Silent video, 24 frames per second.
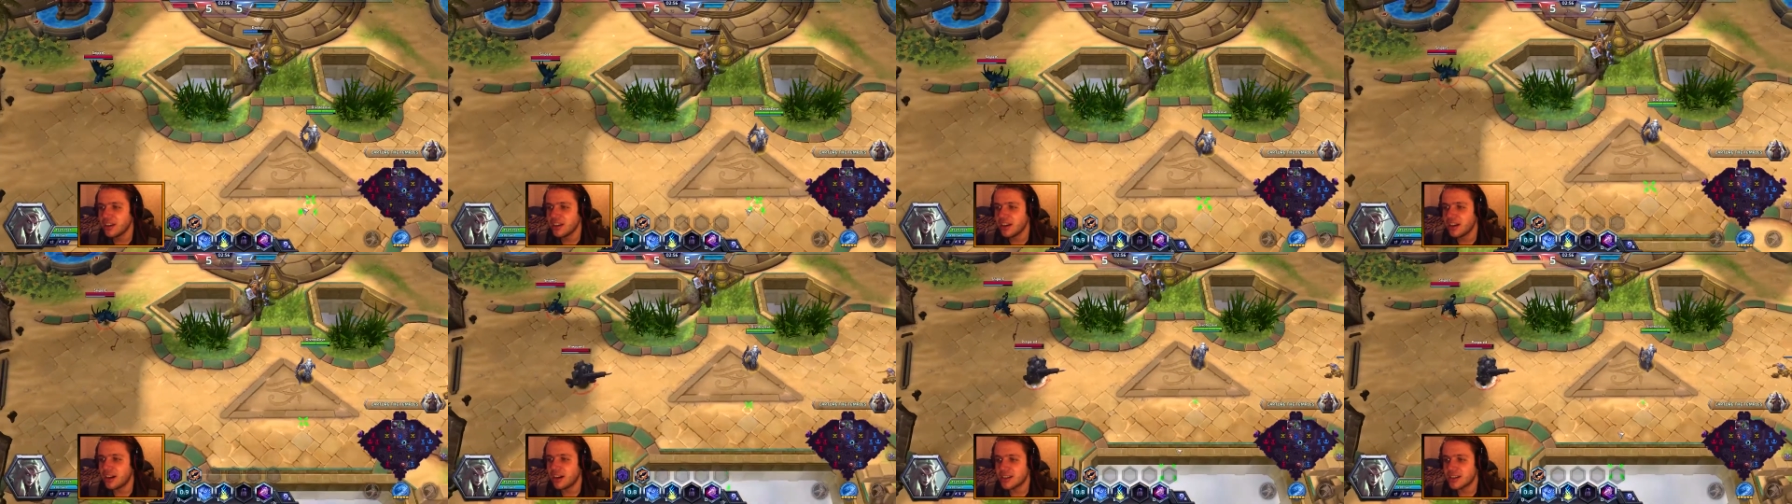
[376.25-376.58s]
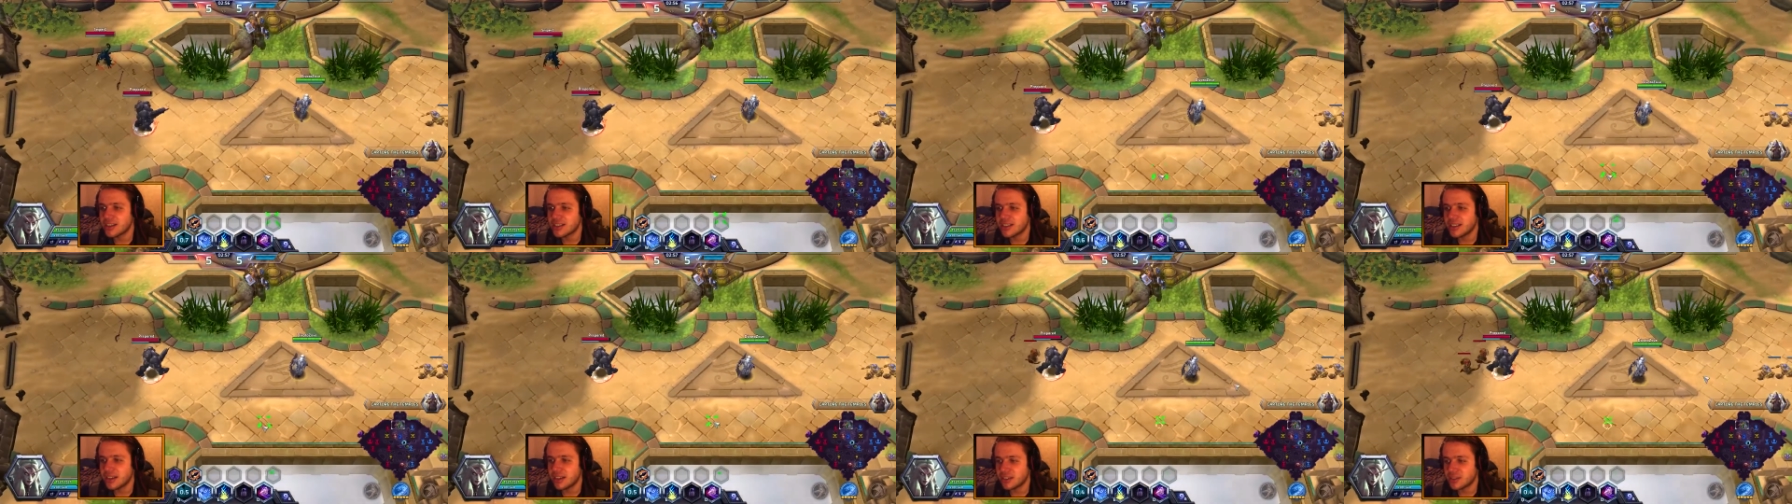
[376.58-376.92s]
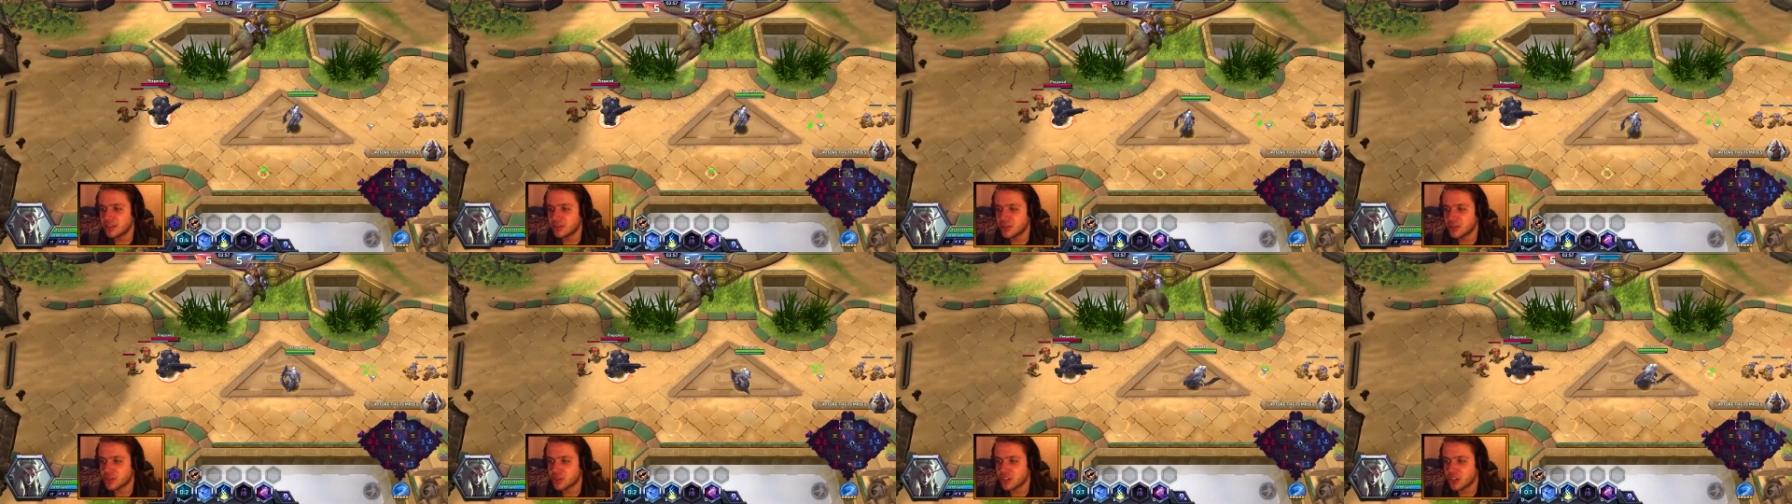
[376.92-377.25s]
uh,
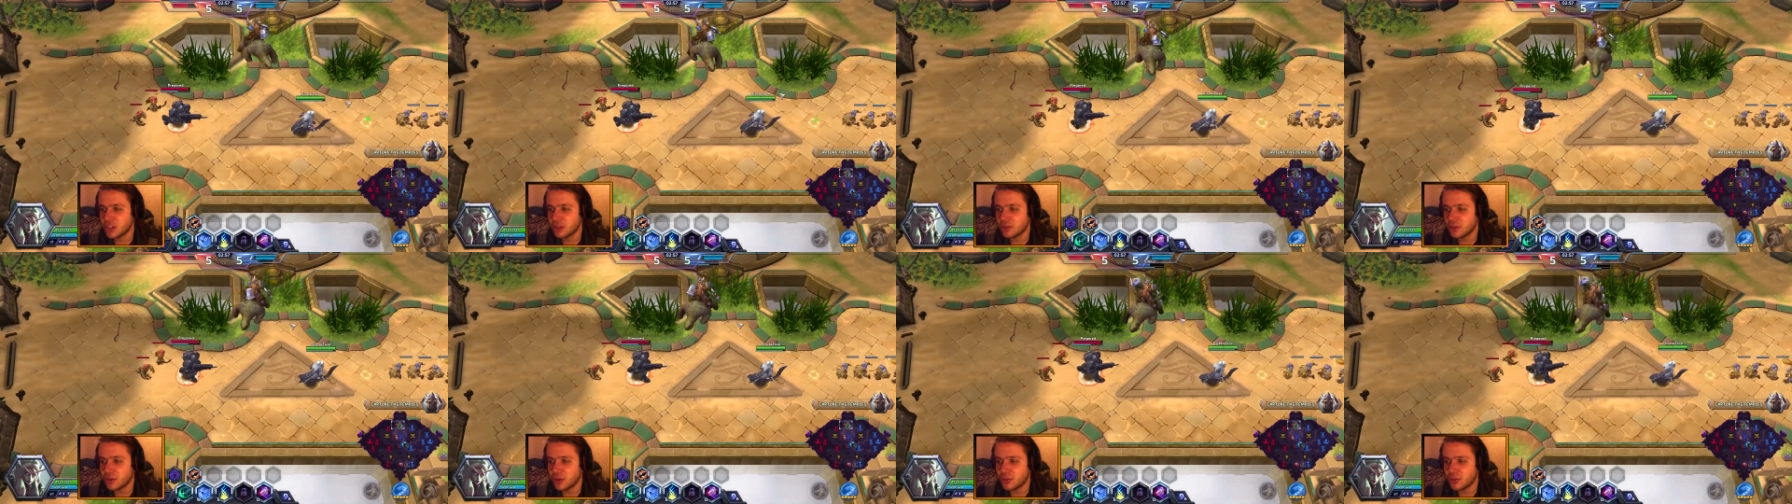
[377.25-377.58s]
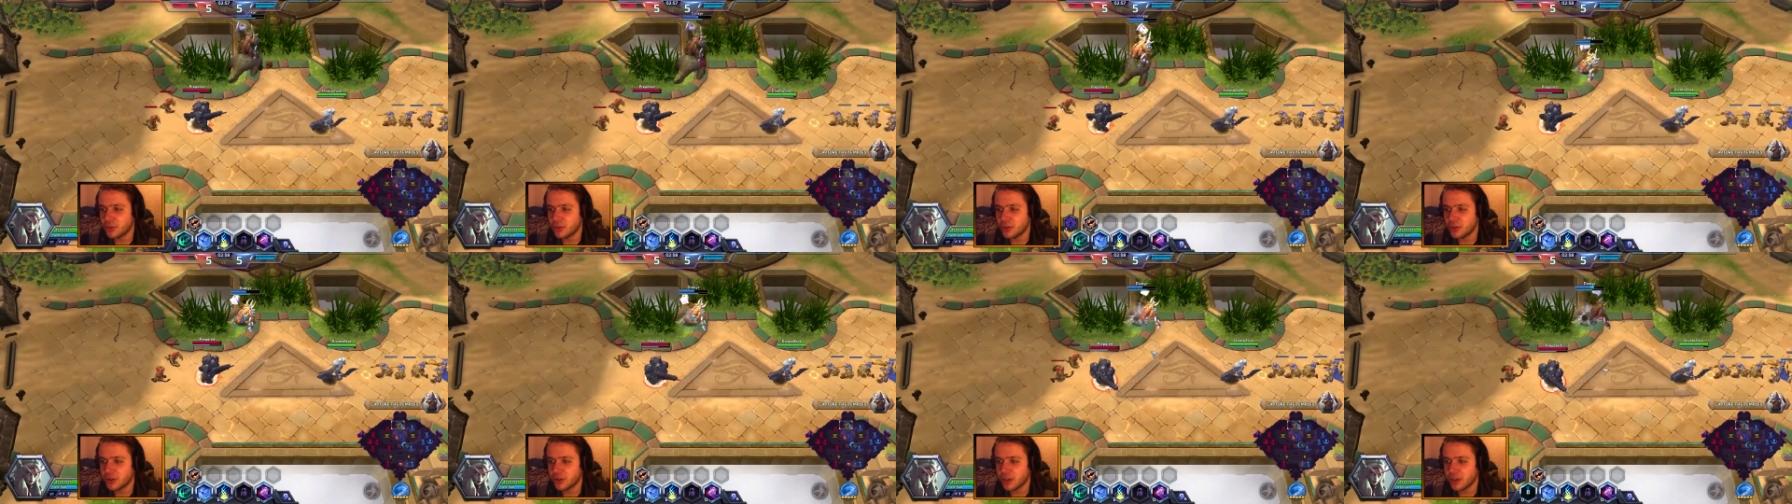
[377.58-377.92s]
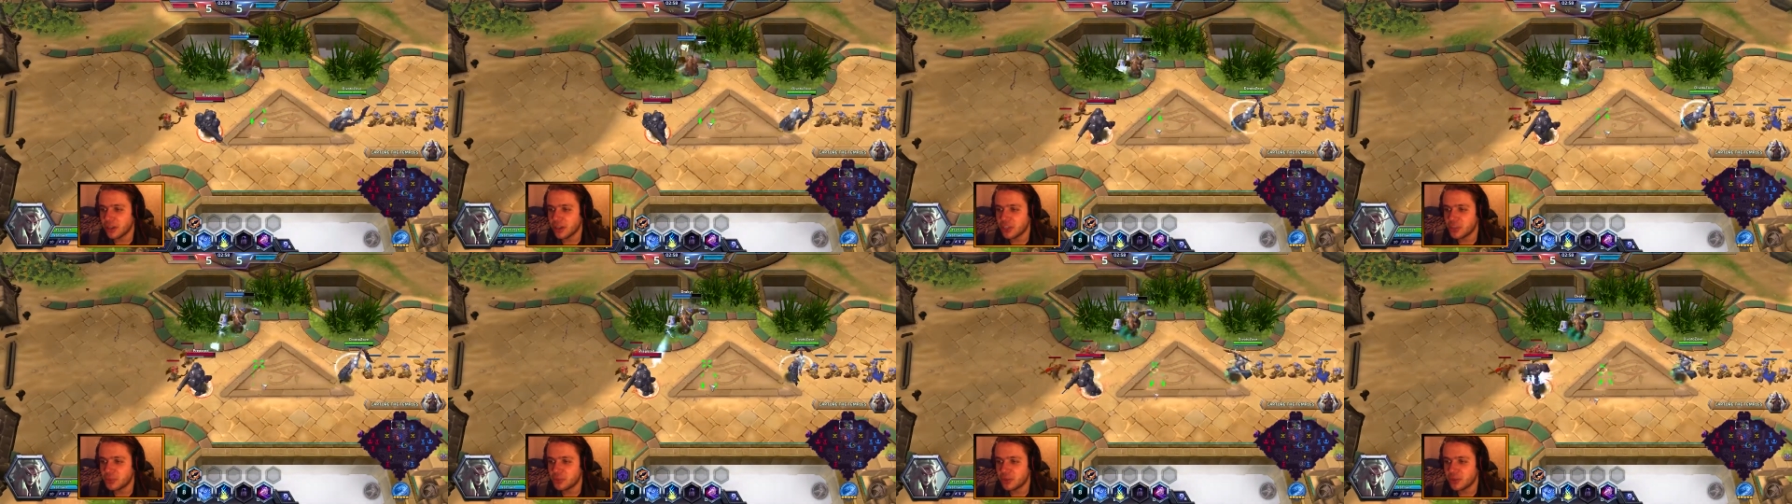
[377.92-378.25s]
starts to chop off your
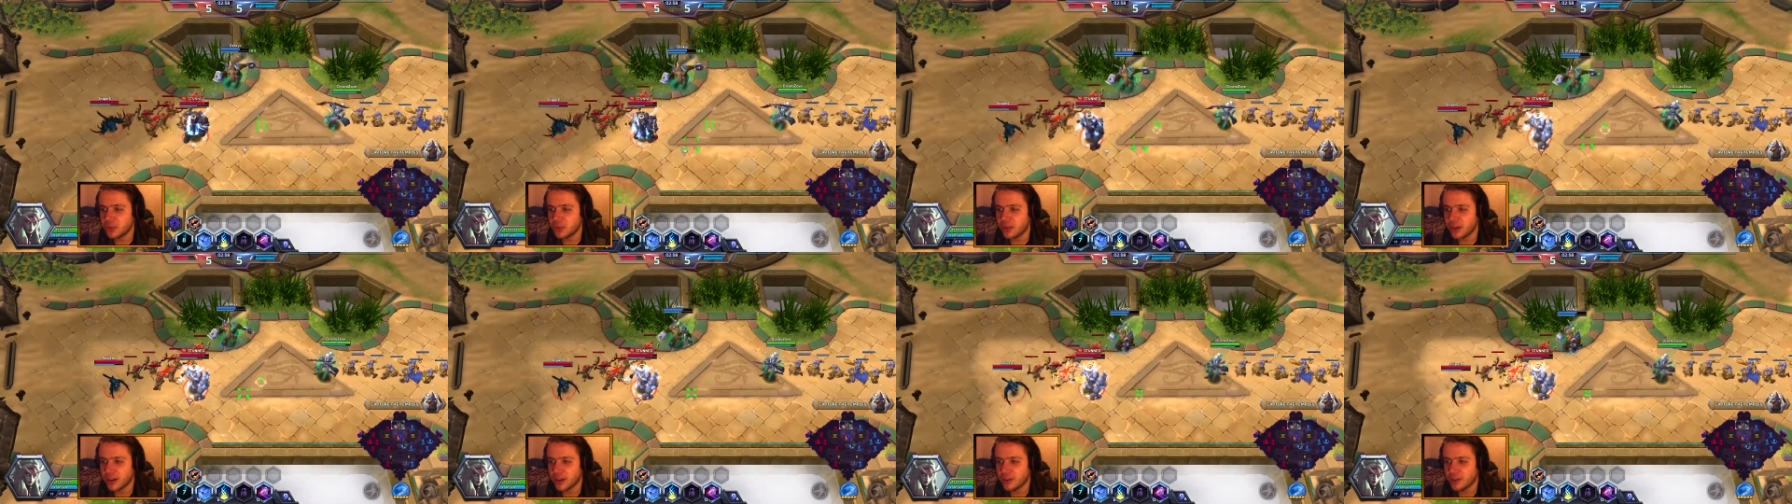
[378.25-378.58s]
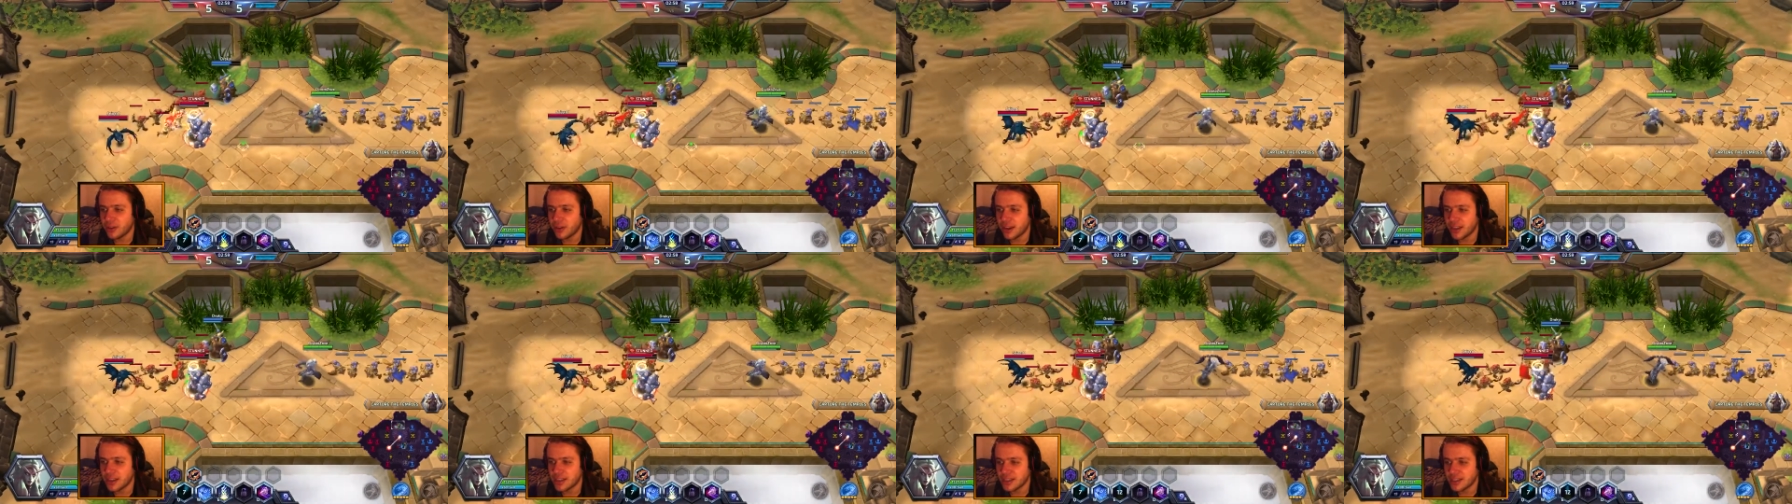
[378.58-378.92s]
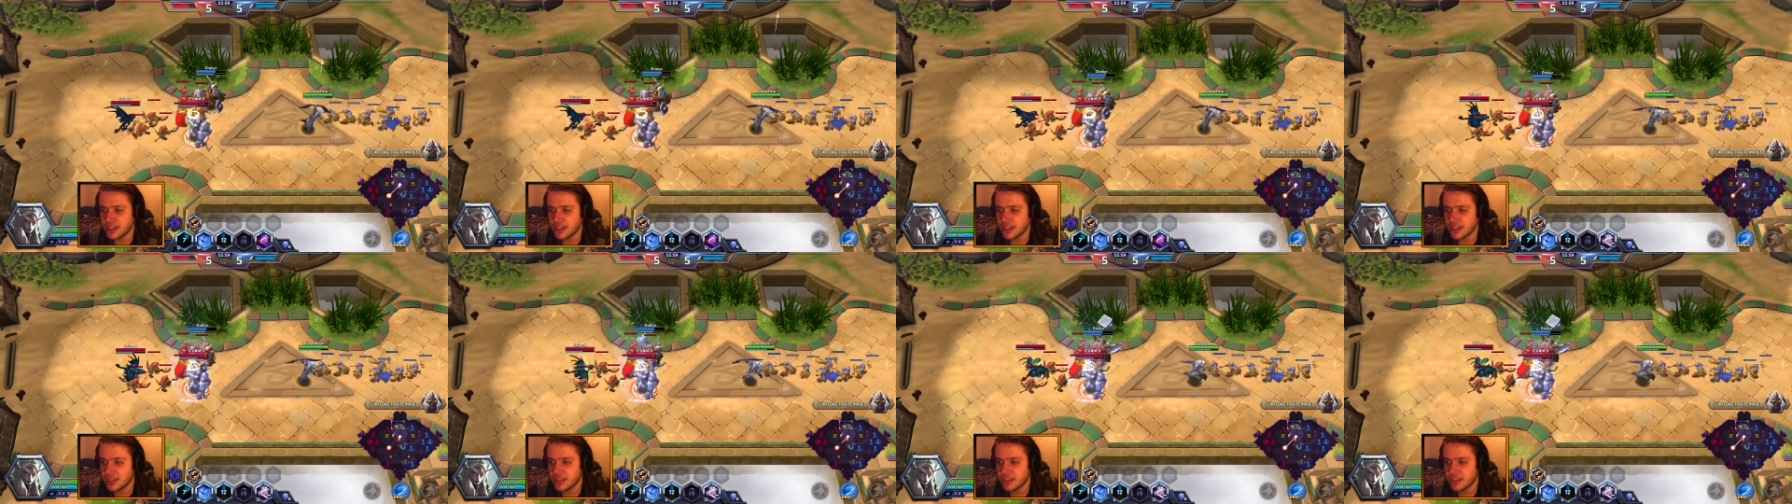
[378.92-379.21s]
HP quite fast.